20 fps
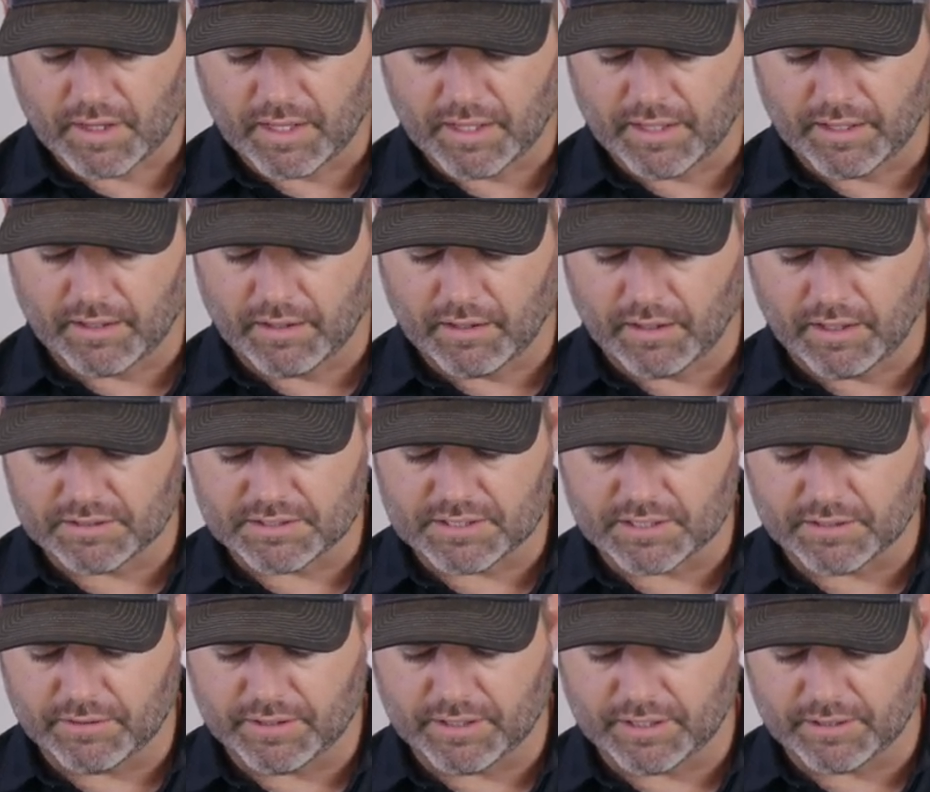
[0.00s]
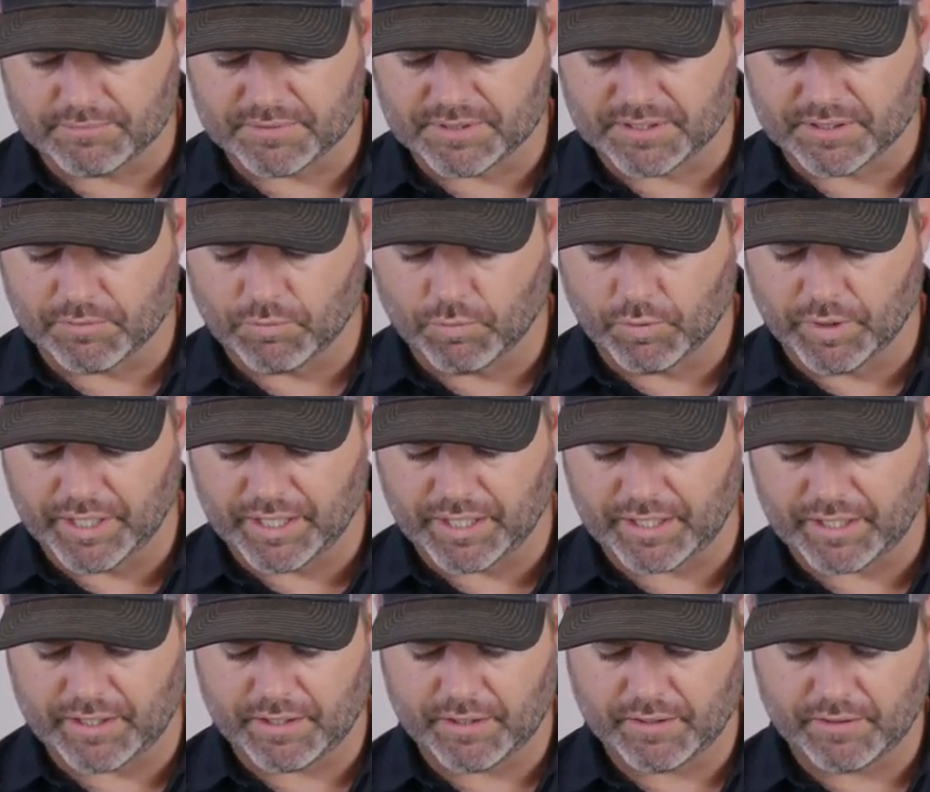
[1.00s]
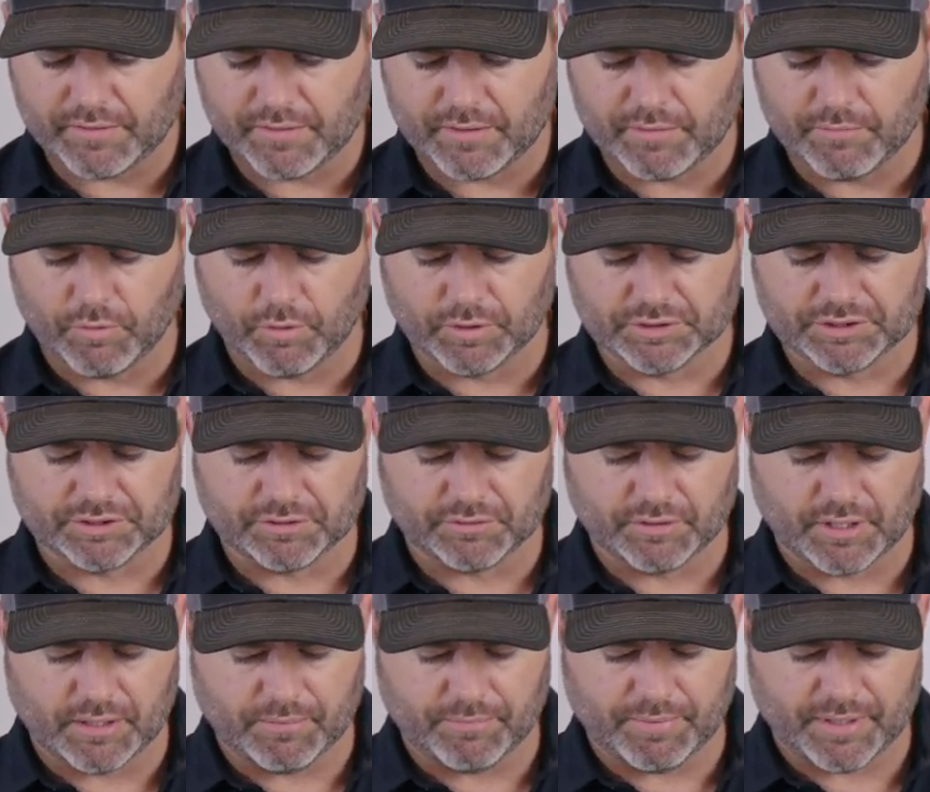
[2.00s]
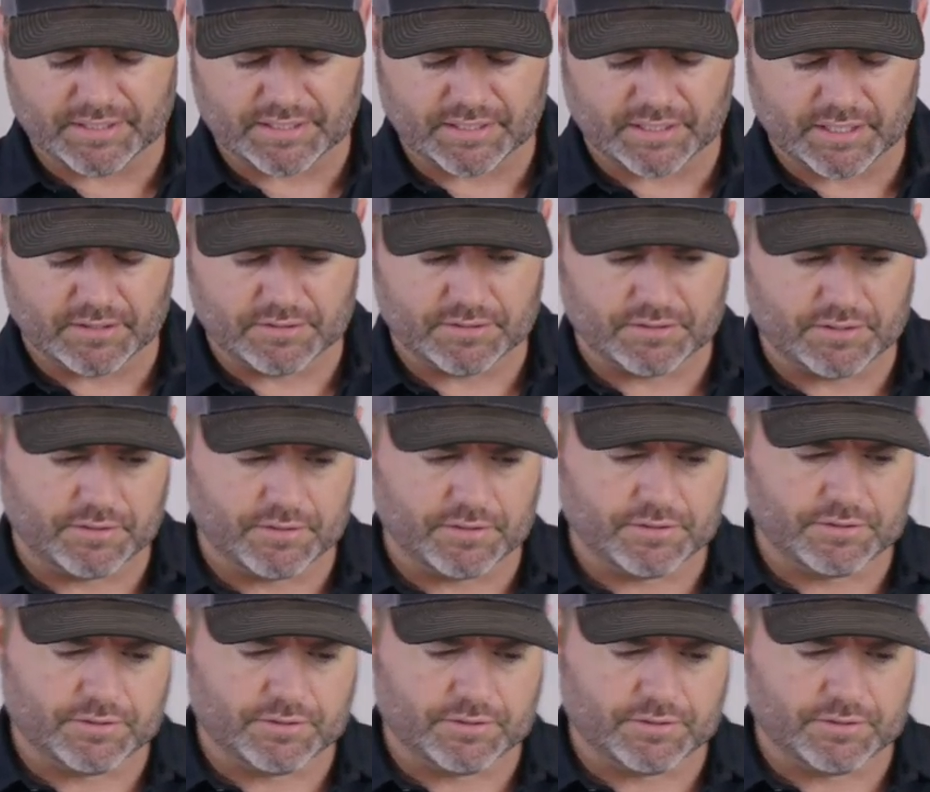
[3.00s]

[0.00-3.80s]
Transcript: And it also helps it wick the moisture up as it goes through the